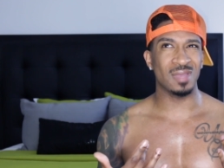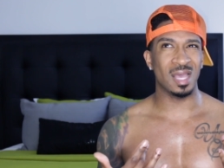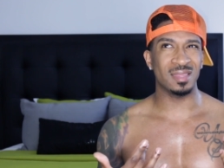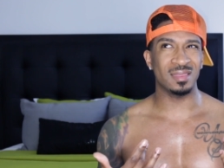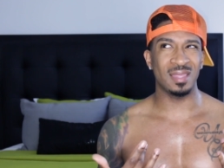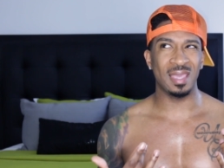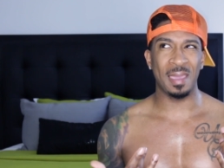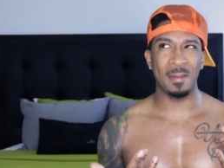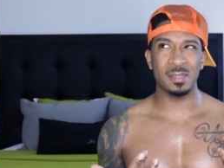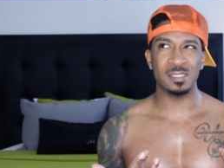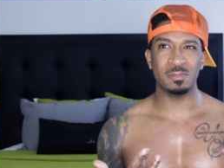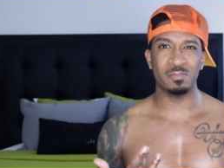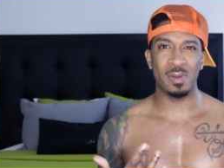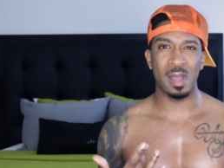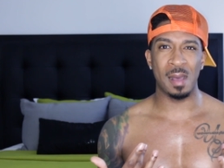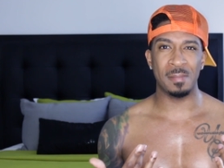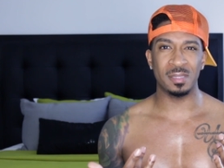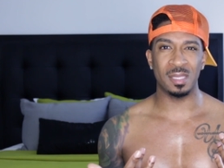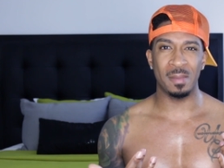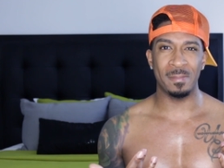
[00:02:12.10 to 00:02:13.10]
i think it was
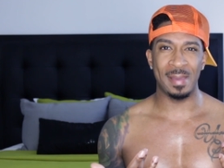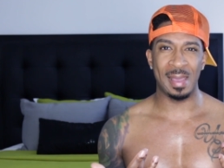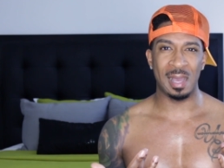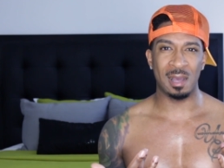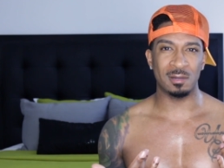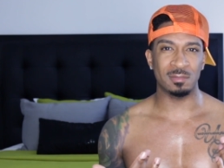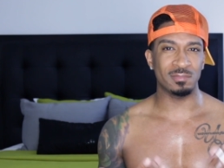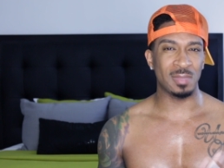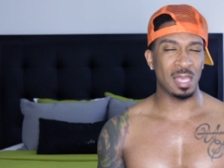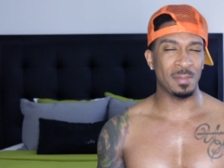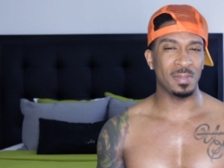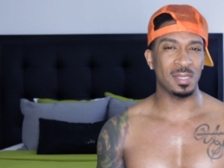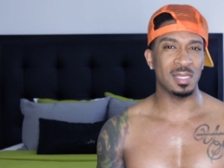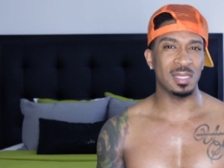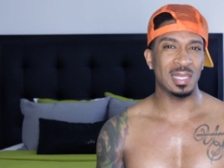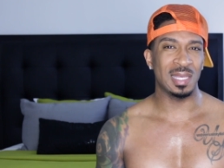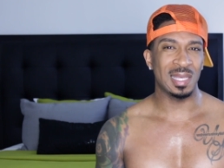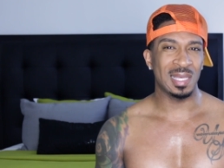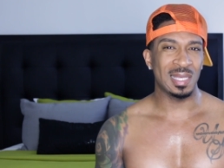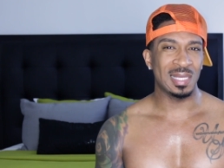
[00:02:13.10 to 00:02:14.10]
probably about
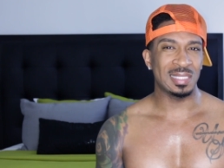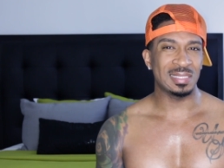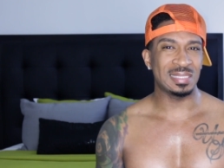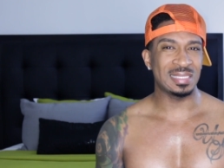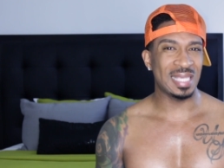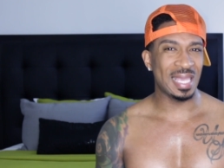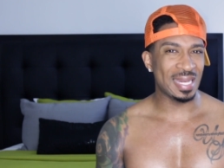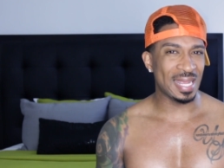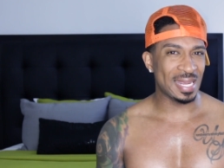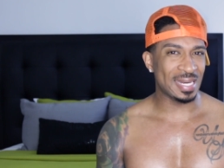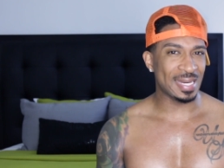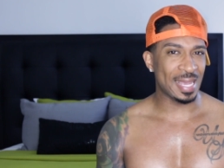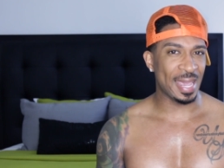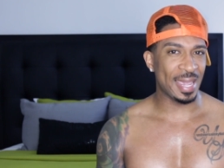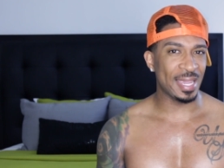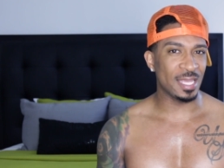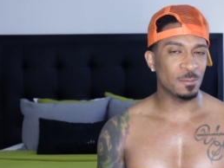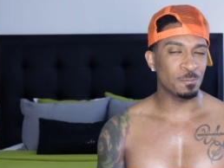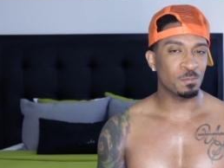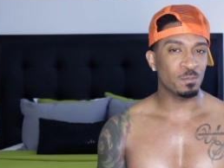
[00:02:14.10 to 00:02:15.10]
maybe 10 at
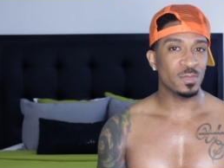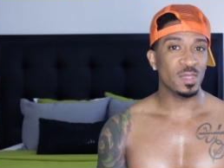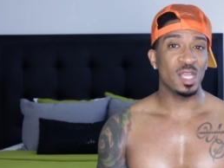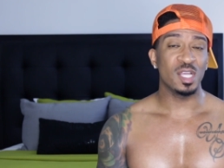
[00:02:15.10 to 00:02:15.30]
night